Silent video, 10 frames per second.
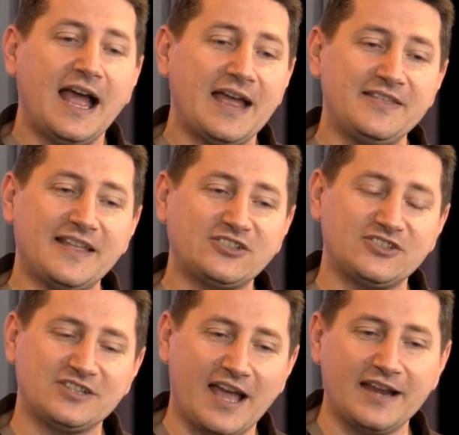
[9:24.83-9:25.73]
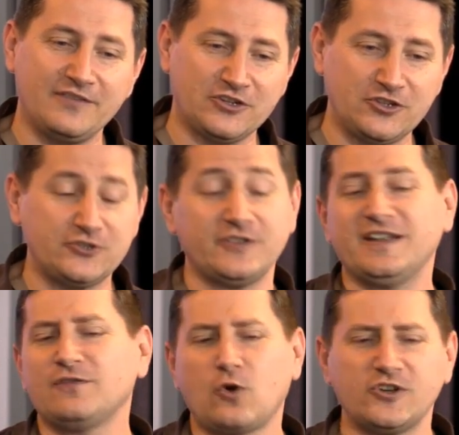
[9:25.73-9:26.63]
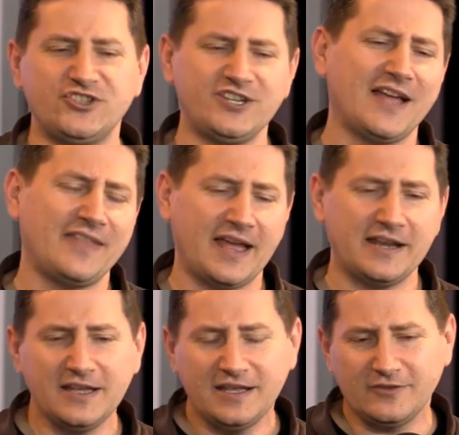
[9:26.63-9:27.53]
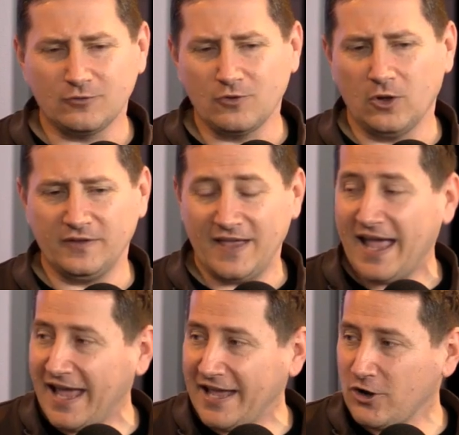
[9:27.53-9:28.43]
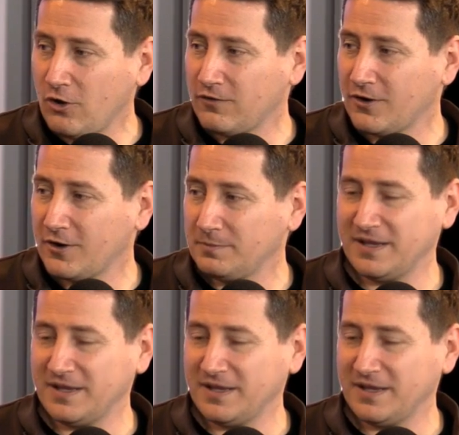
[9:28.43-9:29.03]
I think that kind of introduced her. And then, of course, she got that the role in The Hangover,